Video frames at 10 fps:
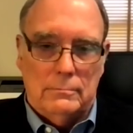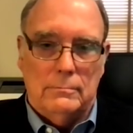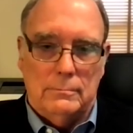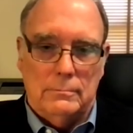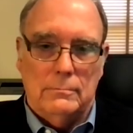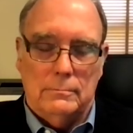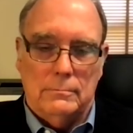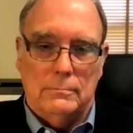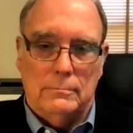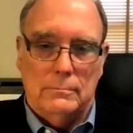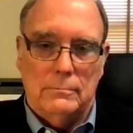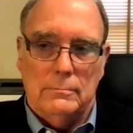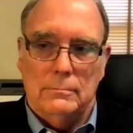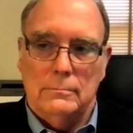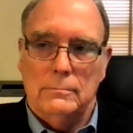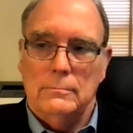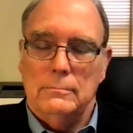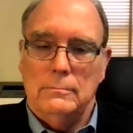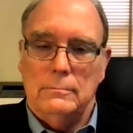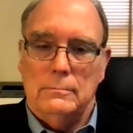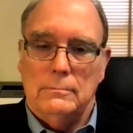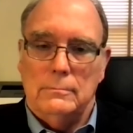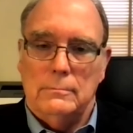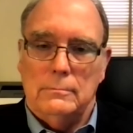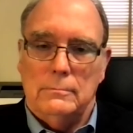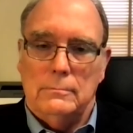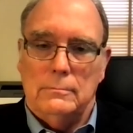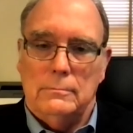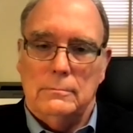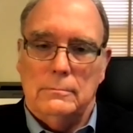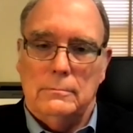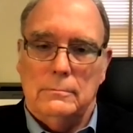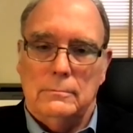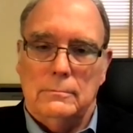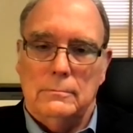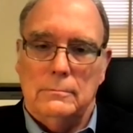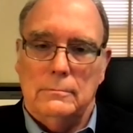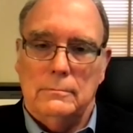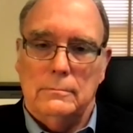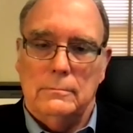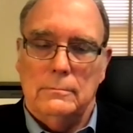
(silent)